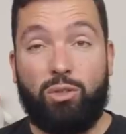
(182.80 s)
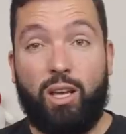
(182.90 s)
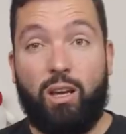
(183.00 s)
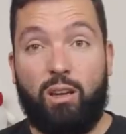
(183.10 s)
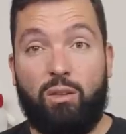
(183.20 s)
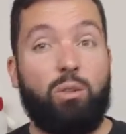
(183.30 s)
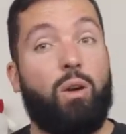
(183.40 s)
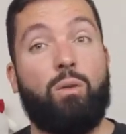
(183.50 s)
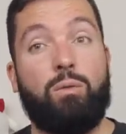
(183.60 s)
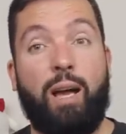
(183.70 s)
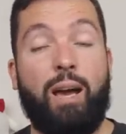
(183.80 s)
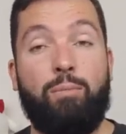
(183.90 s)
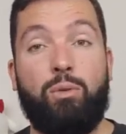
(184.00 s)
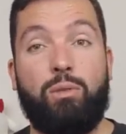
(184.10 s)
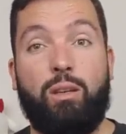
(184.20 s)
to say, you know,
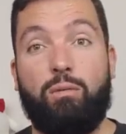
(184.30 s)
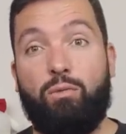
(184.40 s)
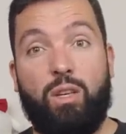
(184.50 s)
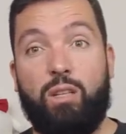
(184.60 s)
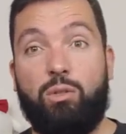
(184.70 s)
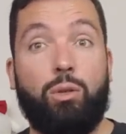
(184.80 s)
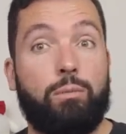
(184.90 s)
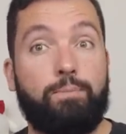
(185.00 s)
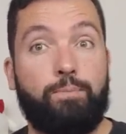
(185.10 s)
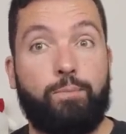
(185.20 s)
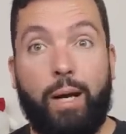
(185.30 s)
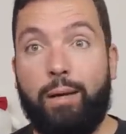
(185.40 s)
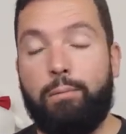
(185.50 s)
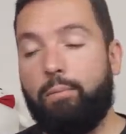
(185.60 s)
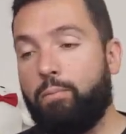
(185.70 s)
I'm using V2,
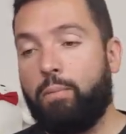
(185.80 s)
right?